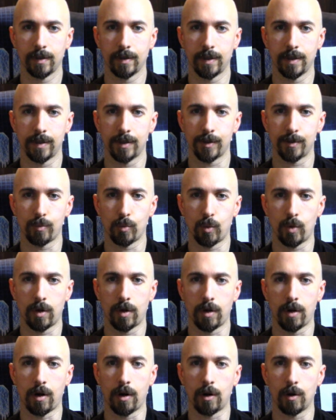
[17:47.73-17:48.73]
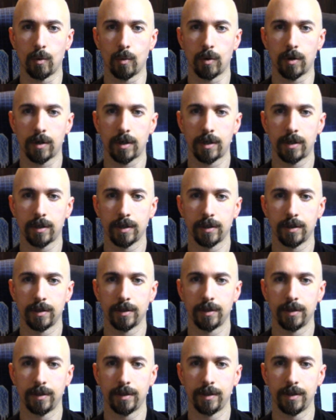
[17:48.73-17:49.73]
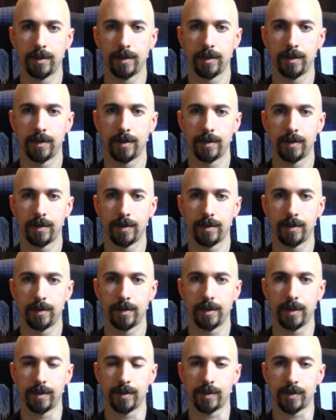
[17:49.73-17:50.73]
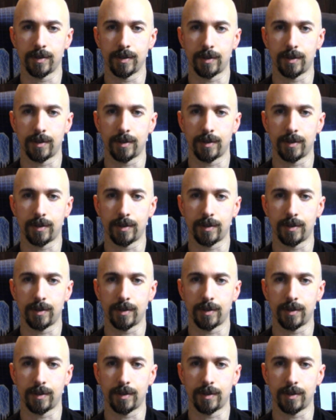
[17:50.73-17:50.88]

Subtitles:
And this is more artwork. This is